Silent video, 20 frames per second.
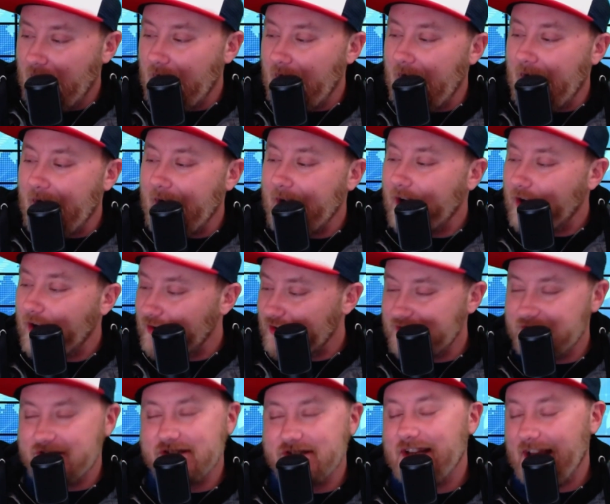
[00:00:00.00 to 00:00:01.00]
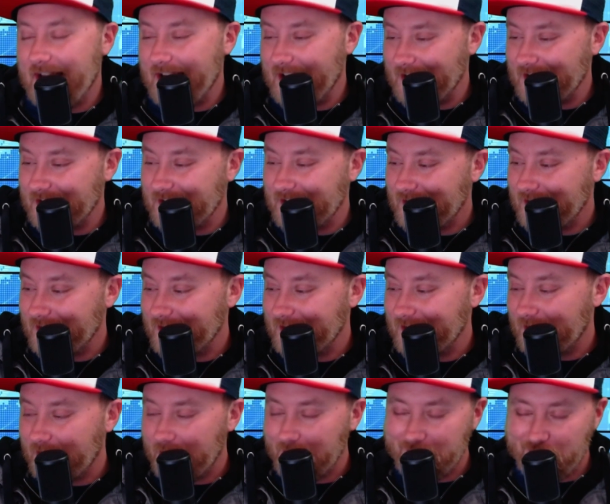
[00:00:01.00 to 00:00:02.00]
I understand
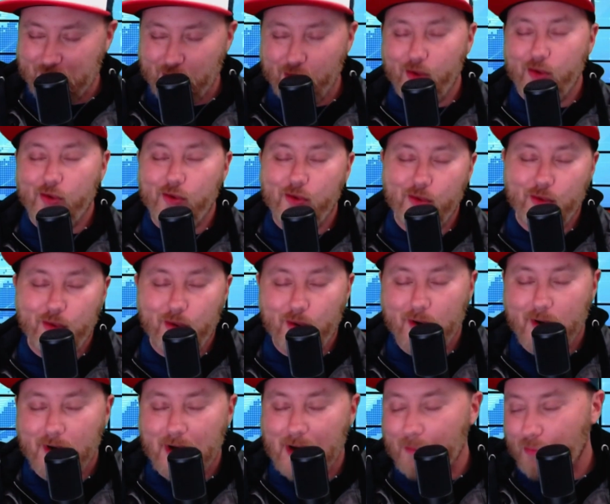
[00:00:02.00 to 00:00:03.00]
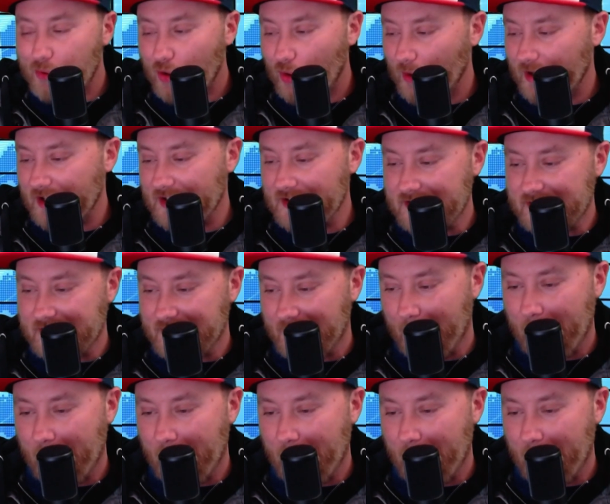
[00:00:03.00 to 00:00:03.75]
to a point.